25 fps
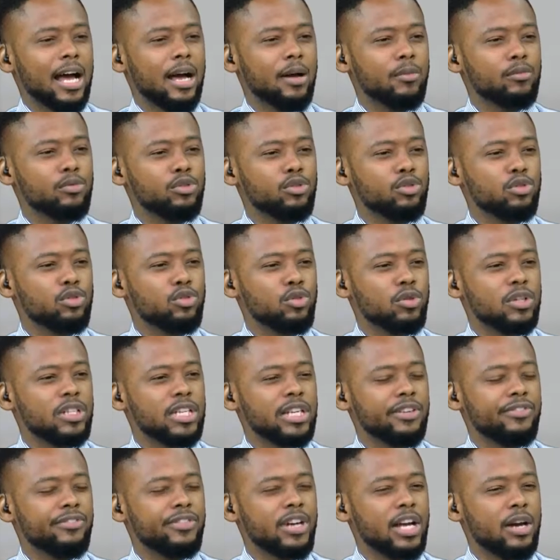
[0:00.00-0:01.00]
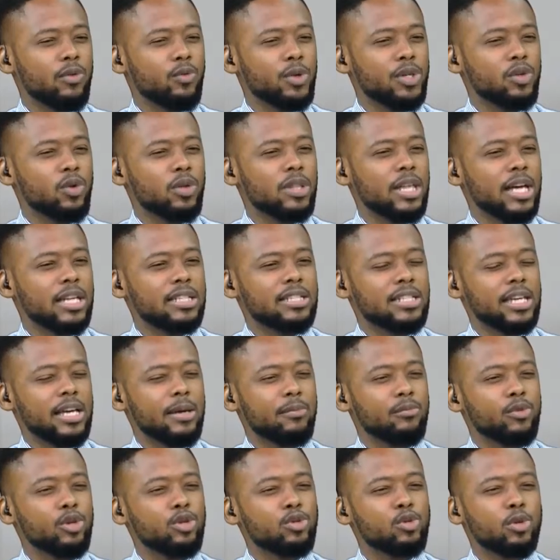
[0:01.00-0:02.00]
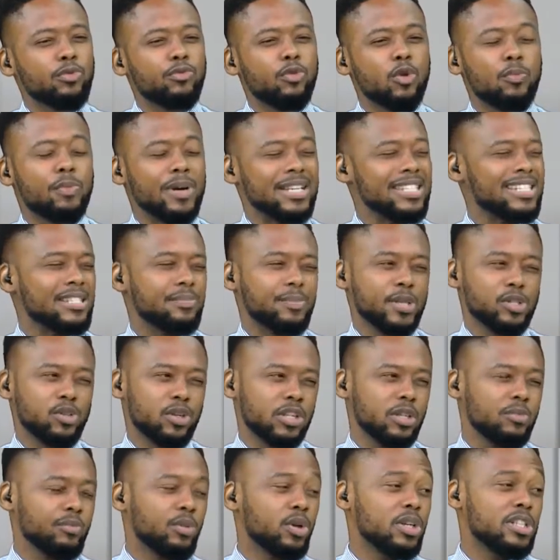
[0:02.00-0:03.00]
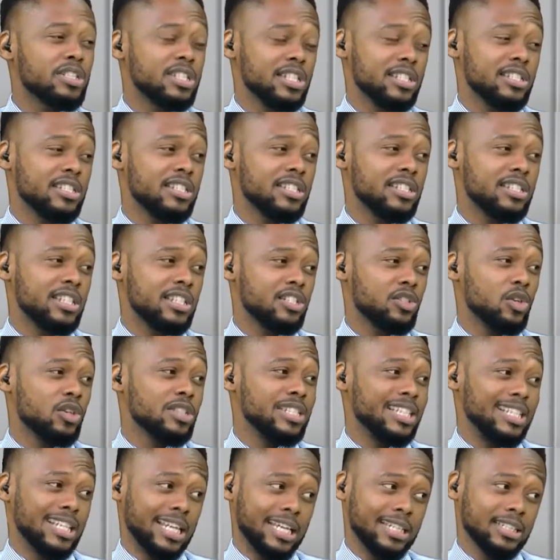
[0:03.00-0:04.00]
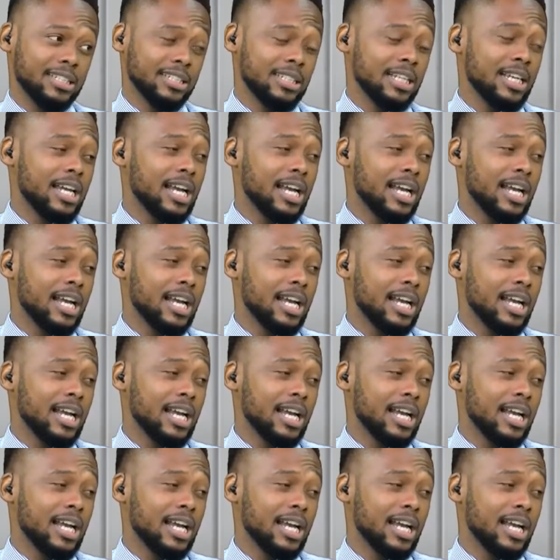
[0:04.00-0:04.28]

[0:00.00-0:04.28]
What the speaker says: you to give, we know that youthful participation in politics these days don't decline.